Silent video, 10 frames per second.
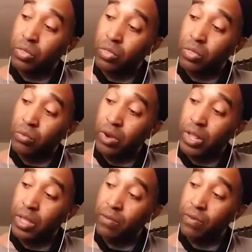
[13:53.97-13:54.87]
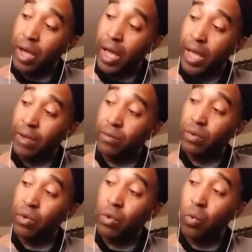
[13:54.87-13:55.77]
3, 5,
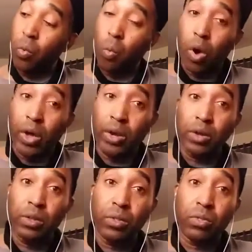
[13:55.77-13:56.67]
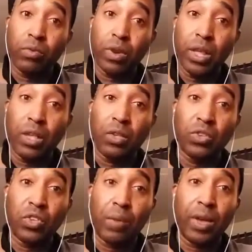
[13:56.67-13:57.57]
1, 3. You
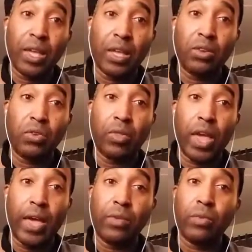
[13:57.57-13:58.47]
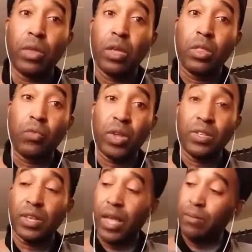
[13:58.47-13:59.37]
saw my hand do that. The
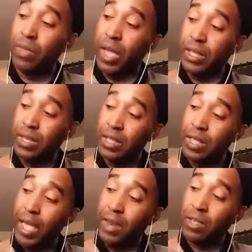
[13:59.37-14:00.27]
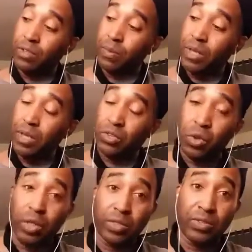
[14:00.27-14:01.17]
reason I did that is because
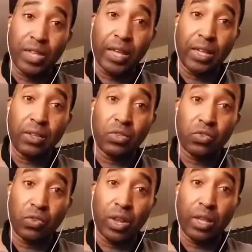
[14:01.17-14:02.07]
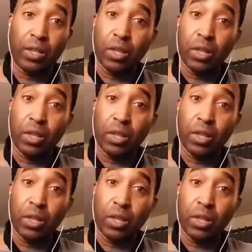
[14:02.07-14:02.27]
on the second string,